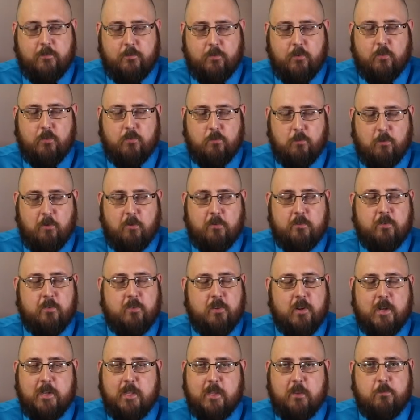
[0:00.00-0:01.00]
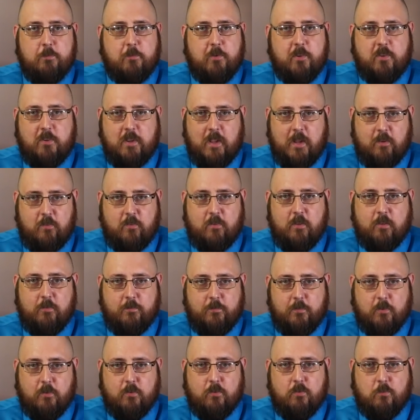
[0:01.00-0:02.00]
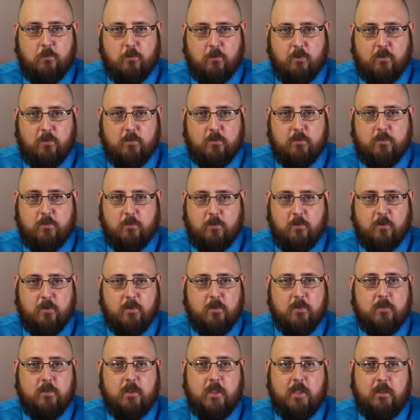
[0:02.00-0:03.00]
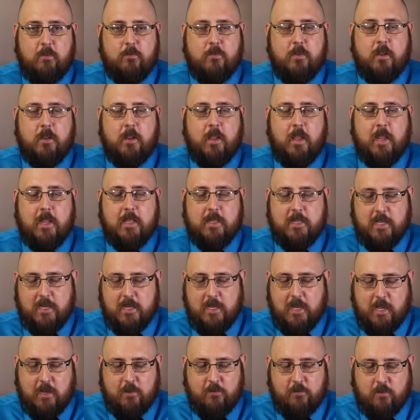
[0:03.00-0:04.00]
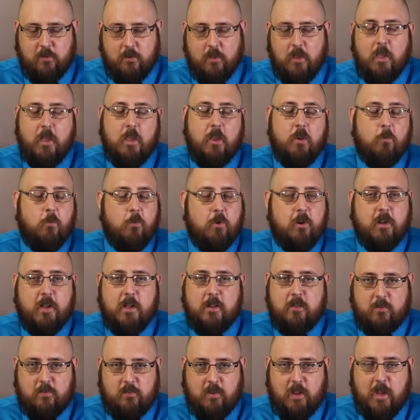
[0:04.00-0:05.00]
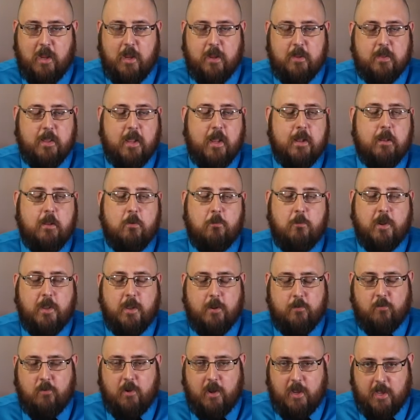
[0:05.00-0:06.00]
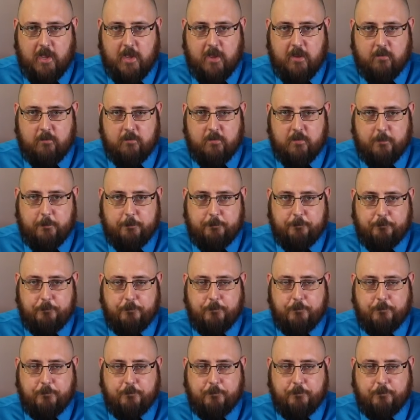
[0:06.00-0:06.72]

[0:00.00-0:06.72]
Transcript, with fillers: in the first world, there's not exploitation in the first world, or even alienation. We're not saying that, and we never have.